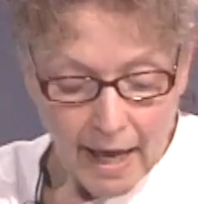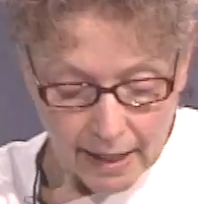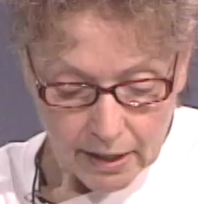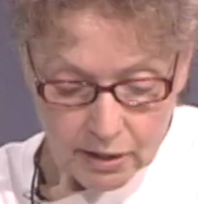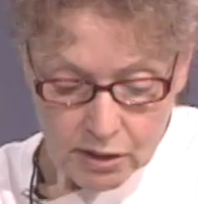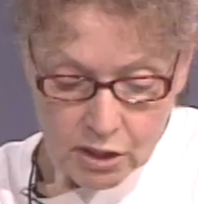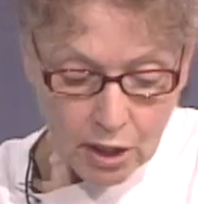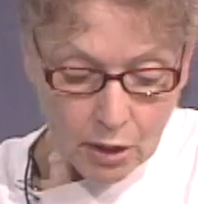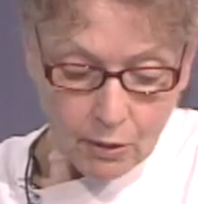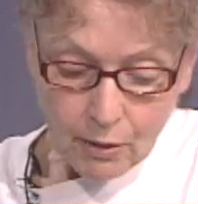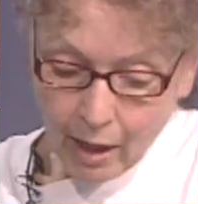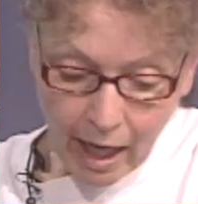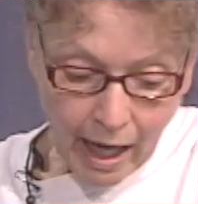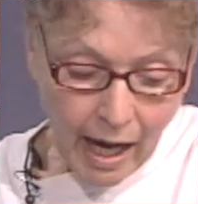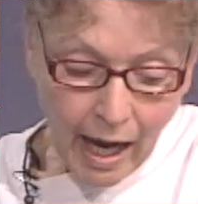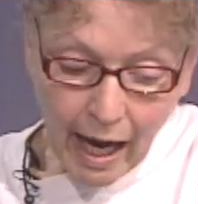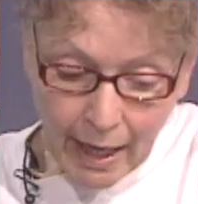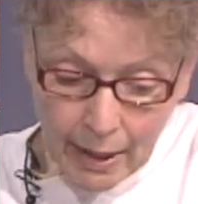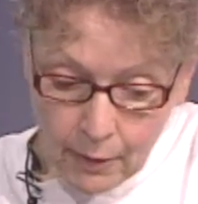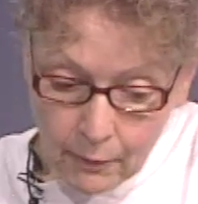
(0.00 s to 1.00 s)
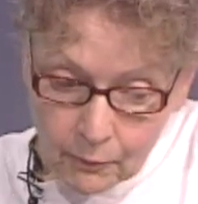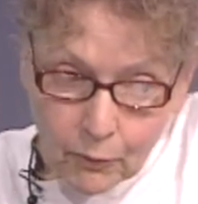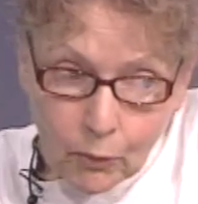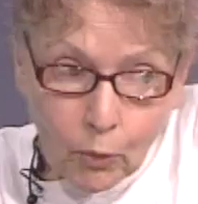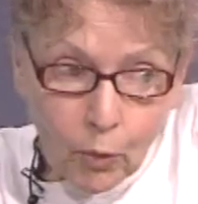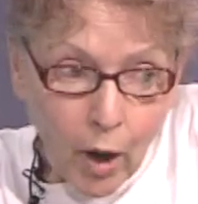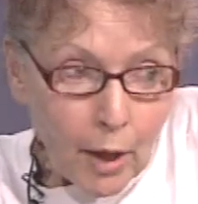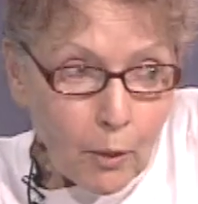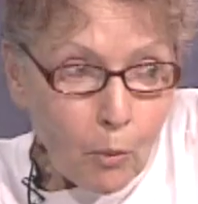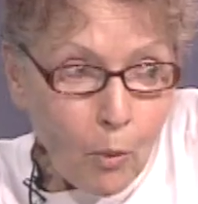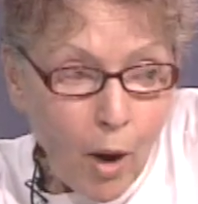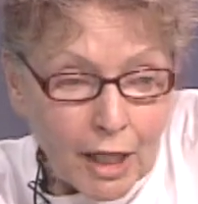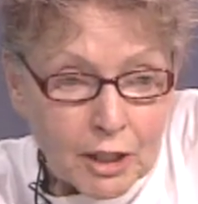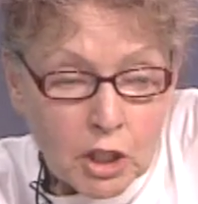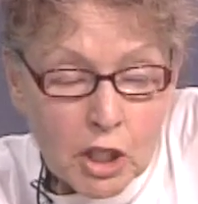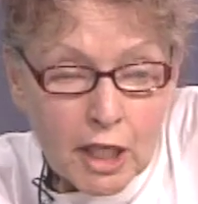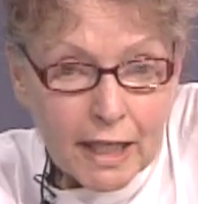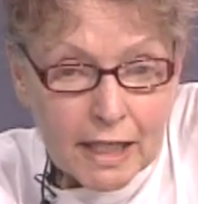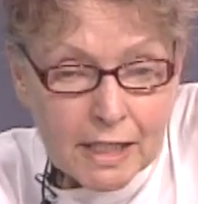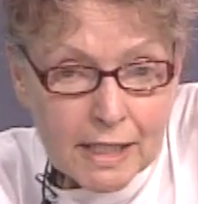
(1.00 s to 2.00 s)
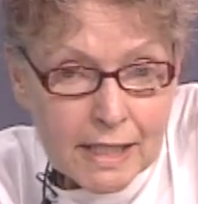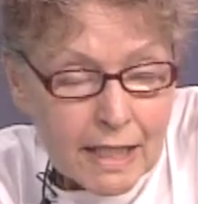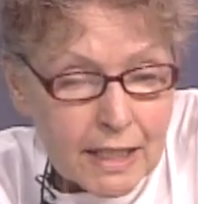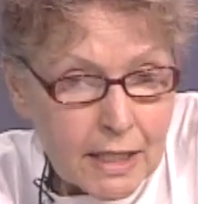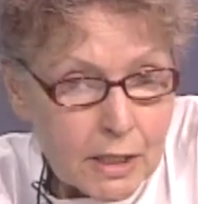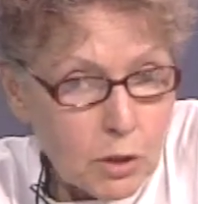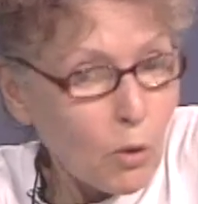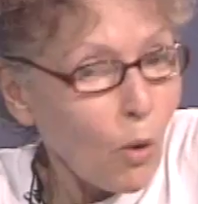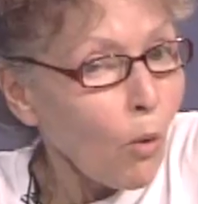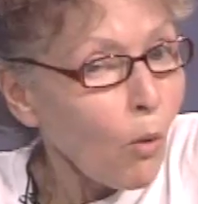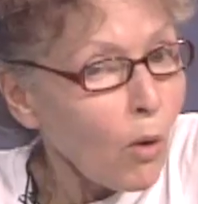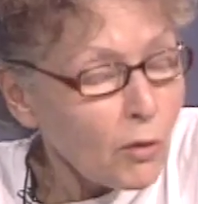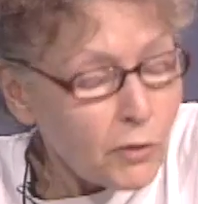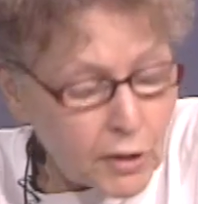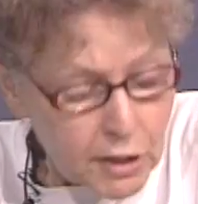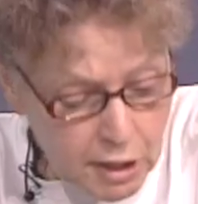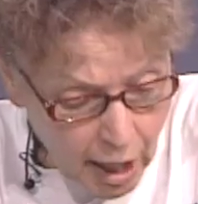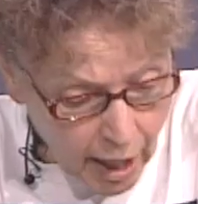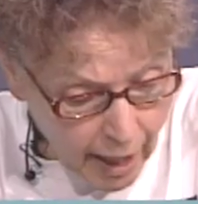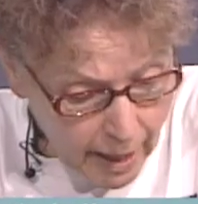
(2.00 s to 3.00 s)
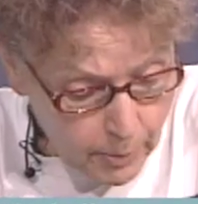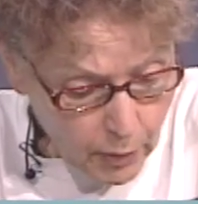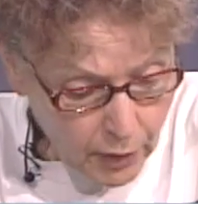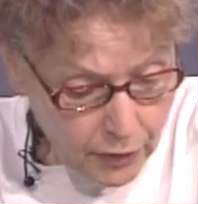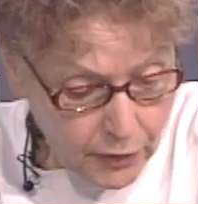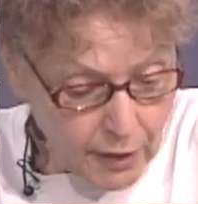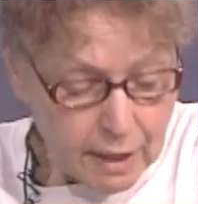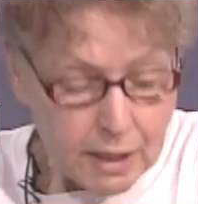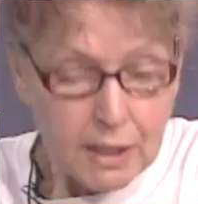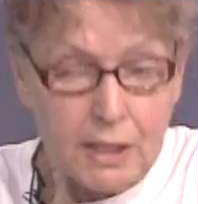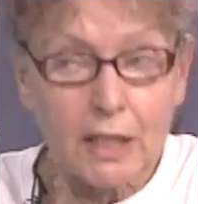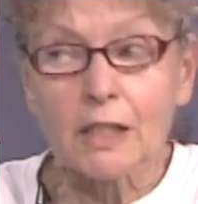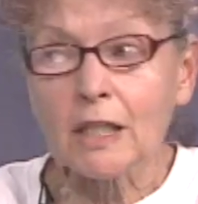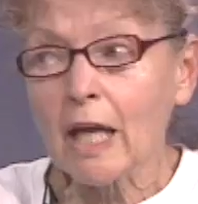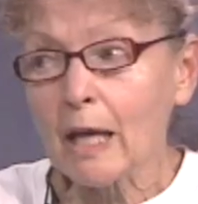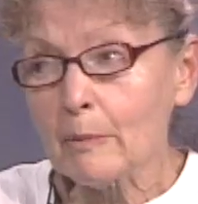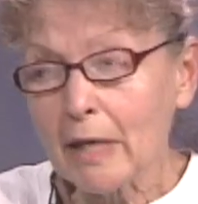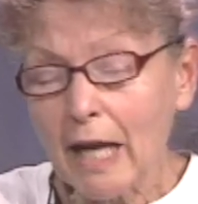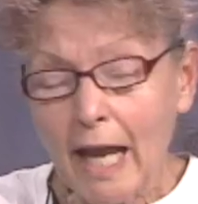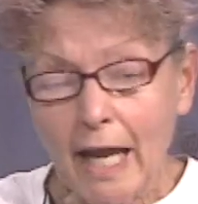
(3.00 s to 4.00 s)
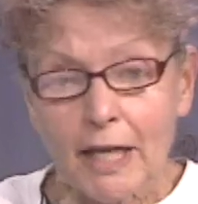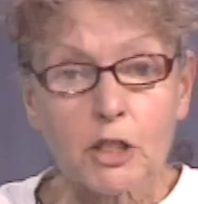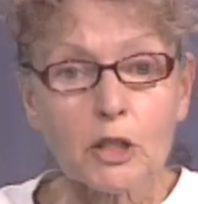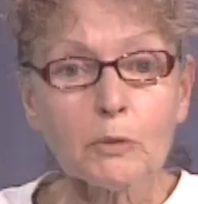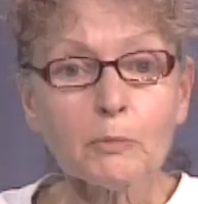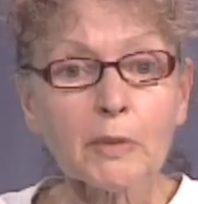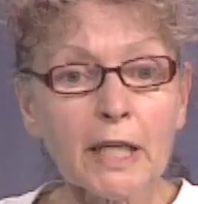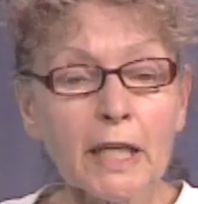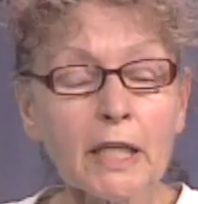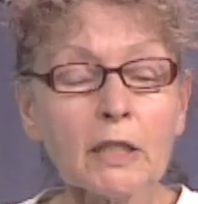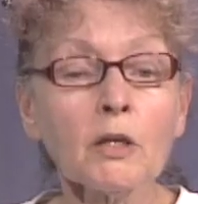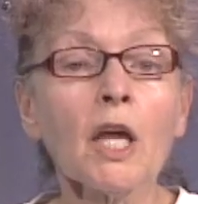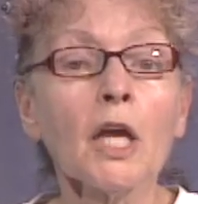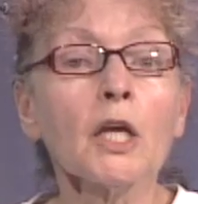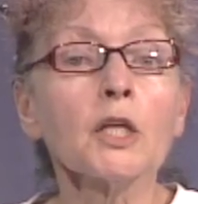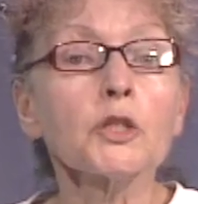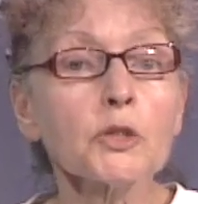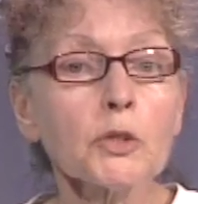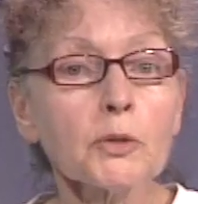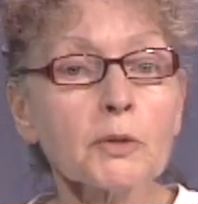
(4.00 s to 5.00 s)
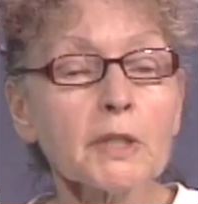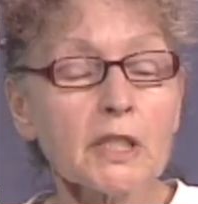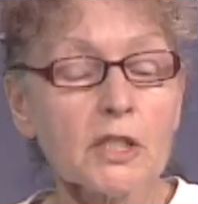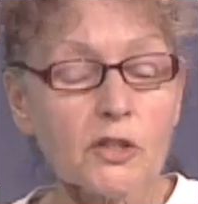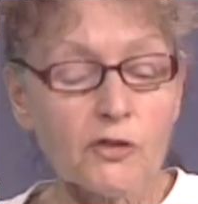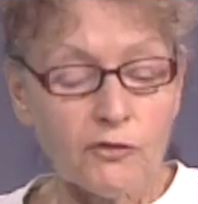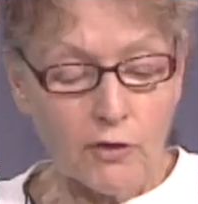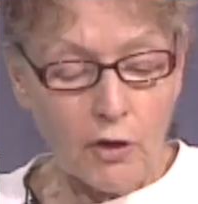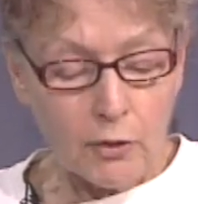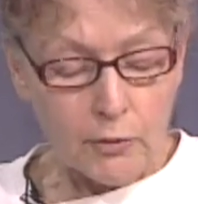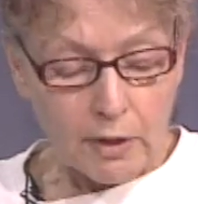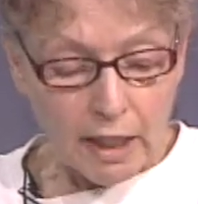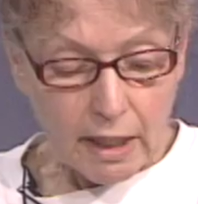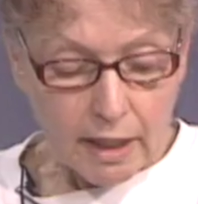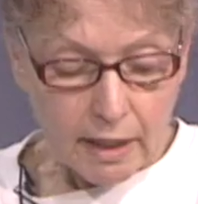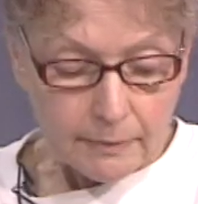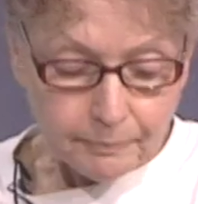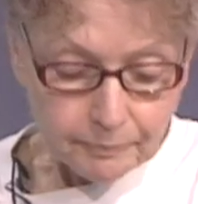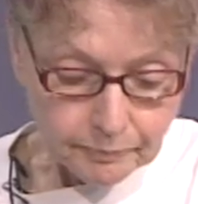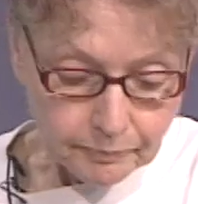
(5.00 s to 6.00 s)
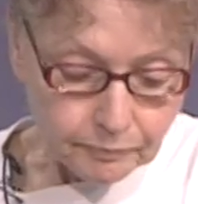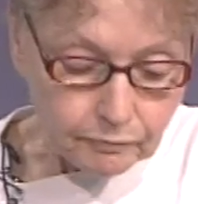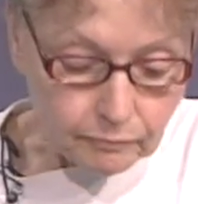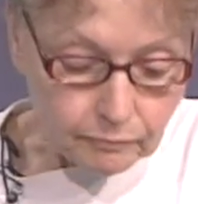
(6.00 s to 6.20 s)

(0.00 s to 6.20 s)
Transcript: And so I watch it, I see this all the time with things. The Climate Action Plan truly is phony in